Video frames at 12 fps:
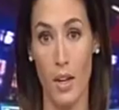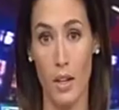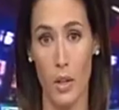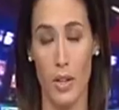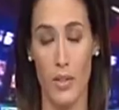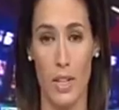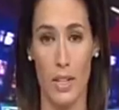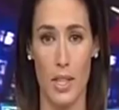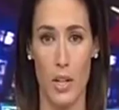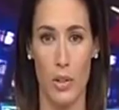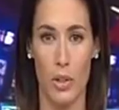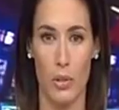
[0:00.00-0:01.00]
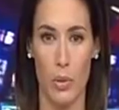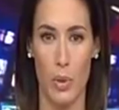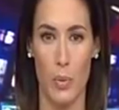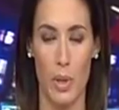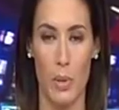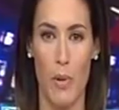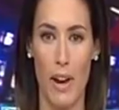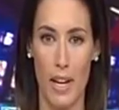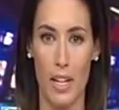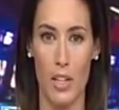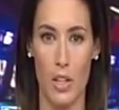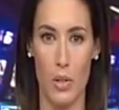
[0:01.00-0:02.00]
Good evening, Sara Groen with
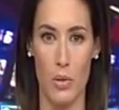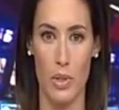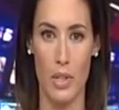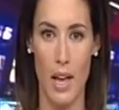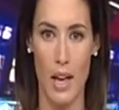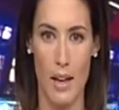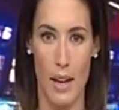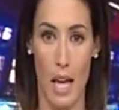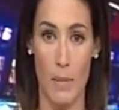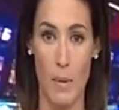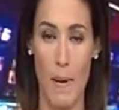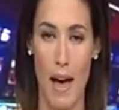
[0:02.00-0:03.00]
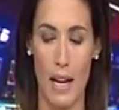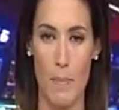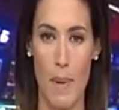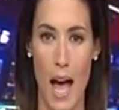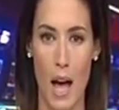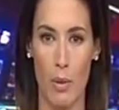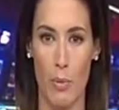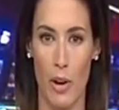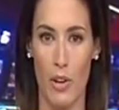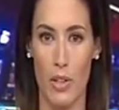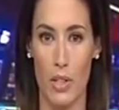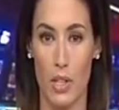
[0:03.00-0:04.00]
breaking news. Labor Party power
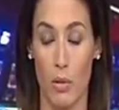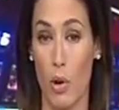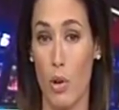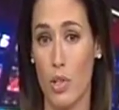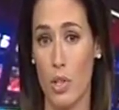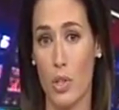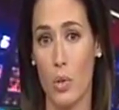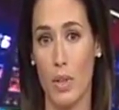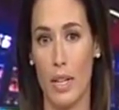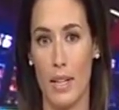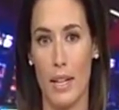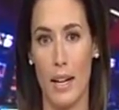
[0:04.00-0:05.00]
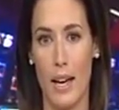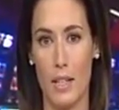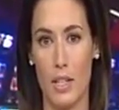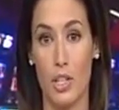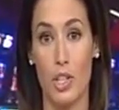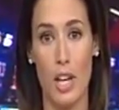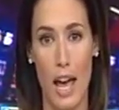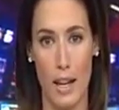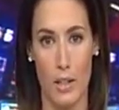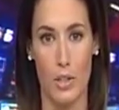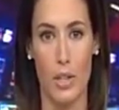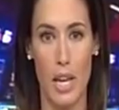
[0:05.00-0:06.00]
brokers are urging Julia Gillard to
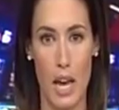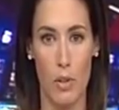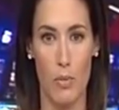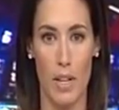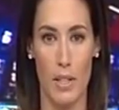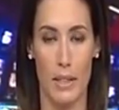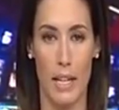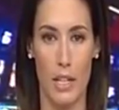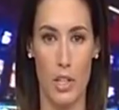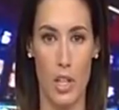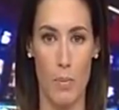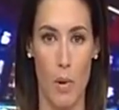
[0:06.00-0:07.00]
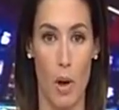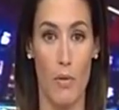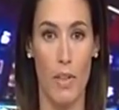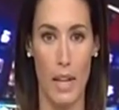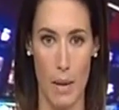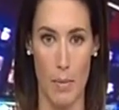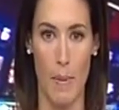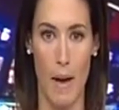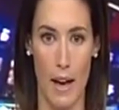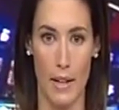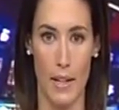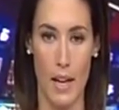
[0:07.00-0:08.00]
challenge Kevin Rudd's leadership of the Labor
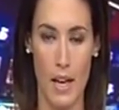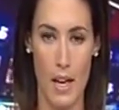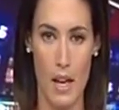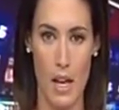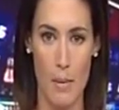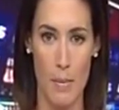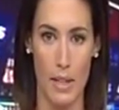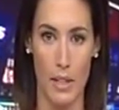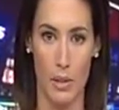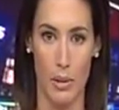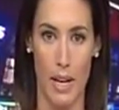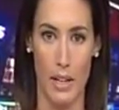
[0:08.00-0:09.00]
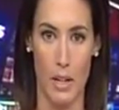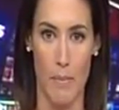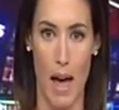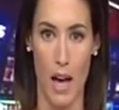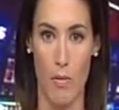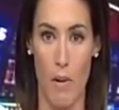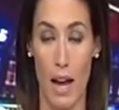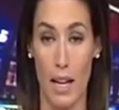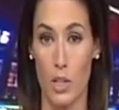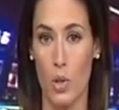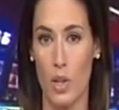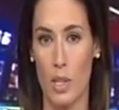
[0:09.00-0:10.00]
Party. Political editor Mark
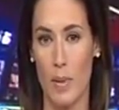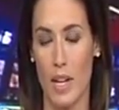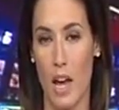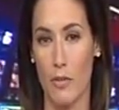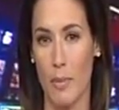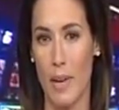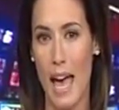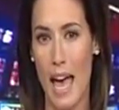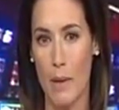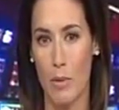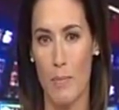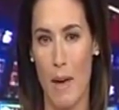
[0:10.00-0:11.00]
Riley joins me now from Canberra.